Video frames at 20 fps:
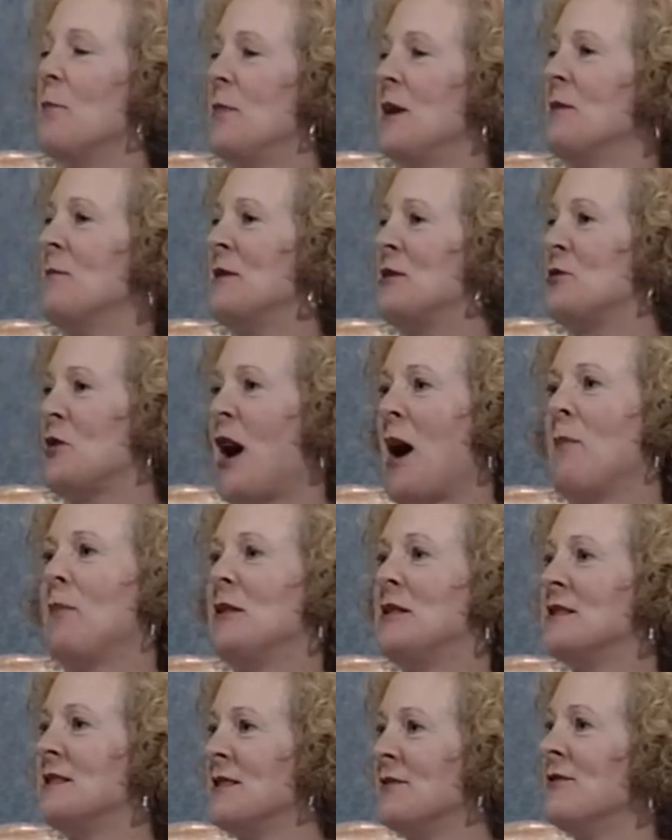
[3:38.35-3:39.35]
big
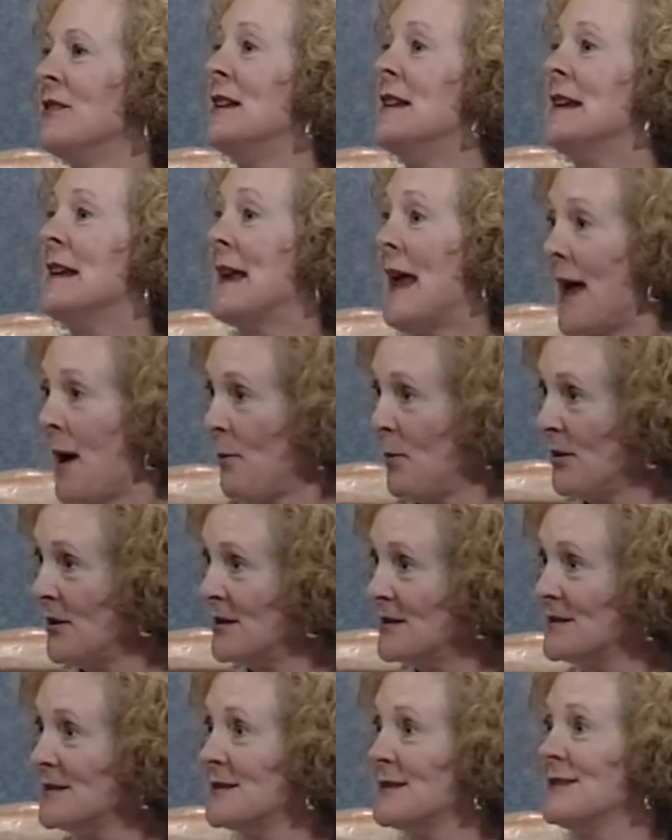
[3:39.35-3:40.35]
metropolis of
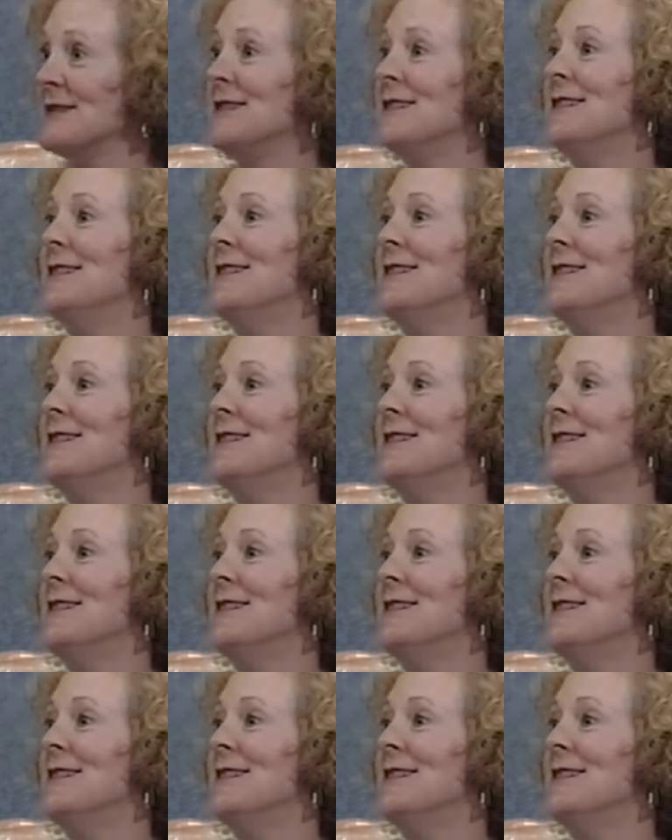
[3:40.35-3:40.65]
Indianapolis.